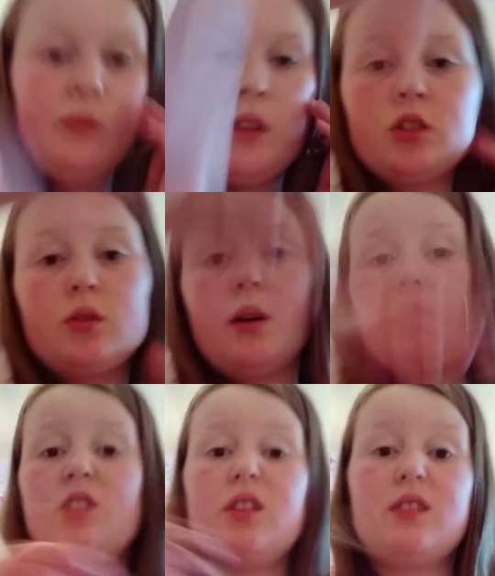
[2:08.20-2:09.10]
So I'm
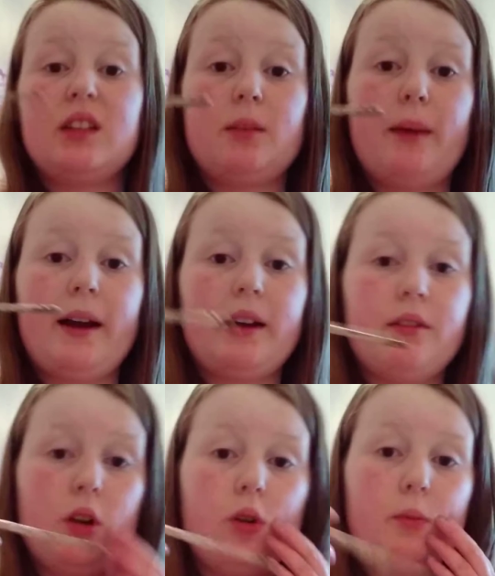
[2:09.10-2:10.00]
just using the back of
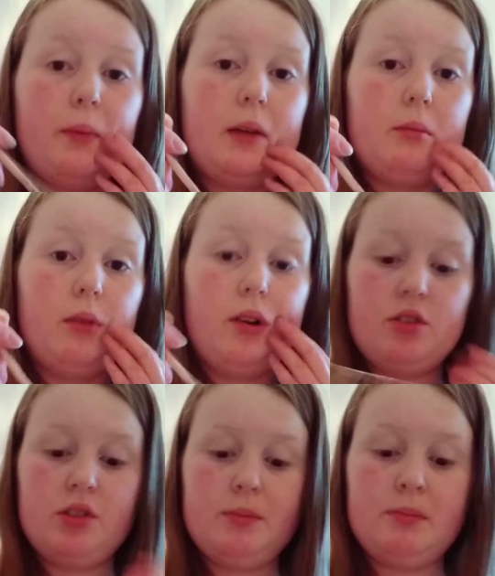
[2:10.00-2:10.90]
an old
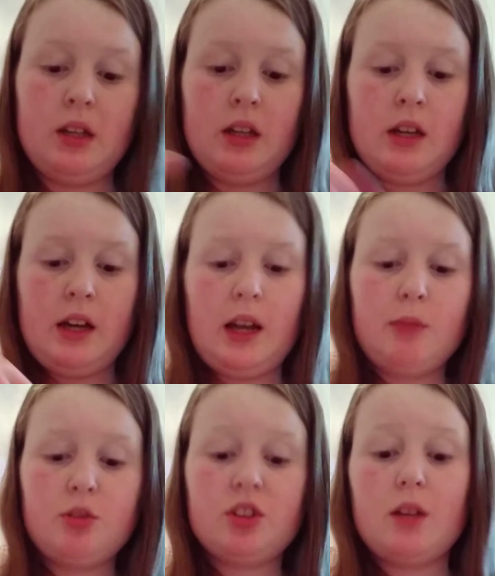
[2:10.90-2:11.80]
paintbrush. And I'm
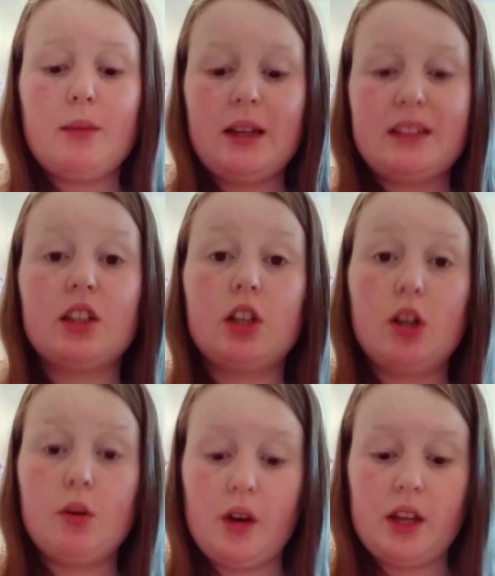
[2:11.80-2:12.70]
just going to mix the
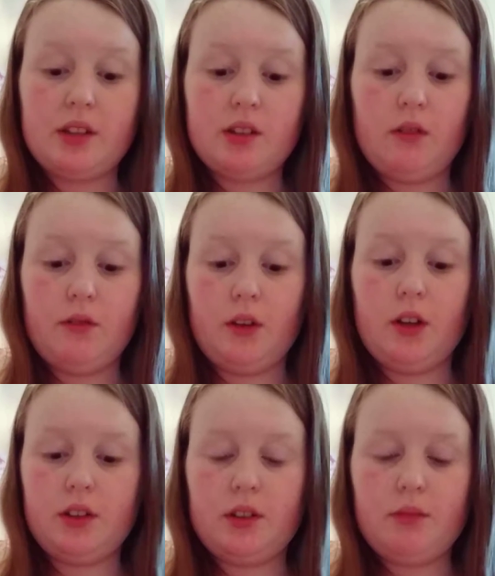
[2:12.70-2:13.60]
glue on its own first.